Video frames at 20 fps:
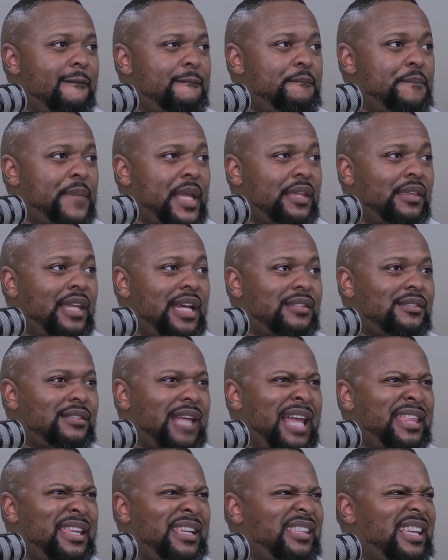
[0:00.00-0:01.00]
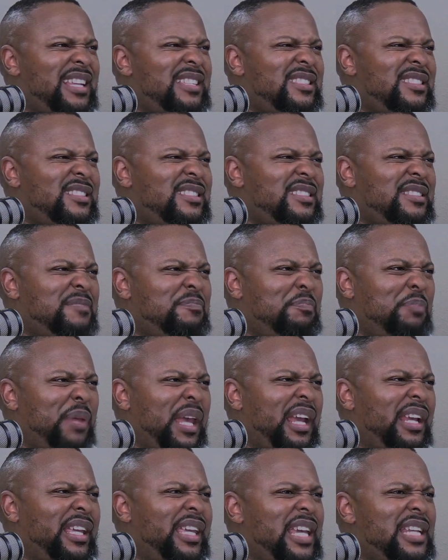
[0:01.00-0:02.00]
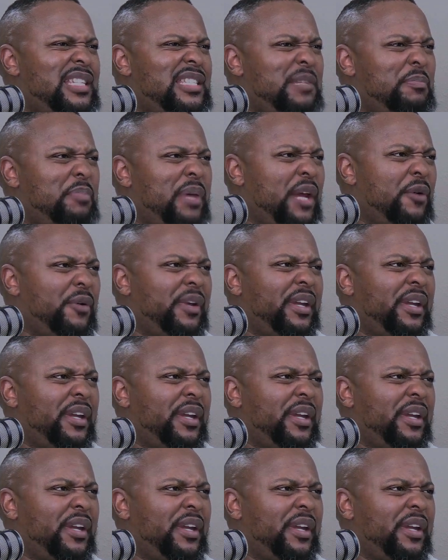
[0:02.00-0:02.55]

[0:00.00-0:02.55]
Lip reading: I think that's Katy Perry.